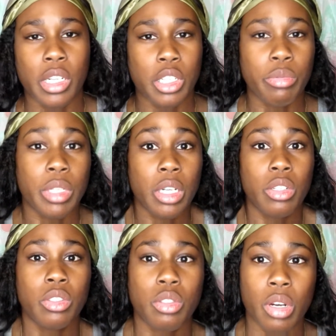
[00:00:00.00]
She would tell you
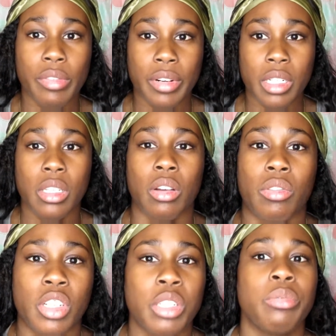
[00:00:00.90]
the story for herself
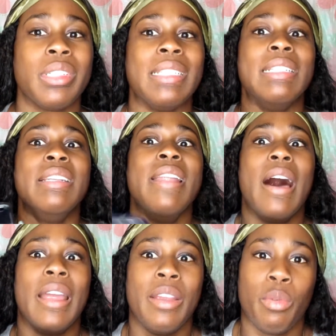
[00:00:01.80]
because she was
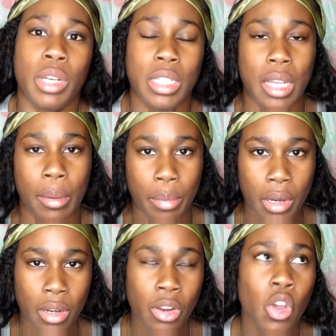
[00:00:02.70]
dying when this
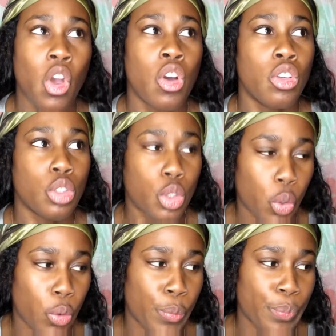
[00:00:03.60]
happened.
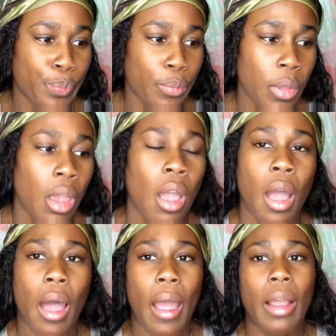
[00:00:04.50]
So
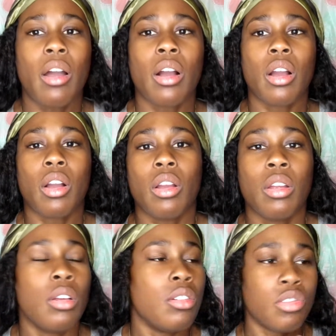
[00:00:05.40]
I got
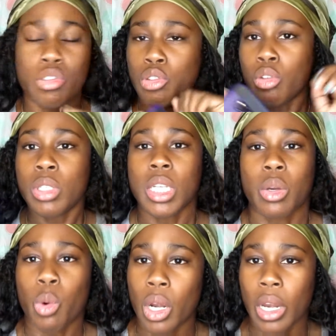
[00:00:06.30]
so sick
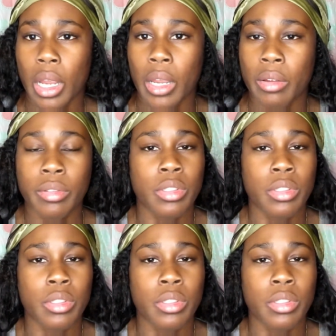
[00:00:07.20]
one day.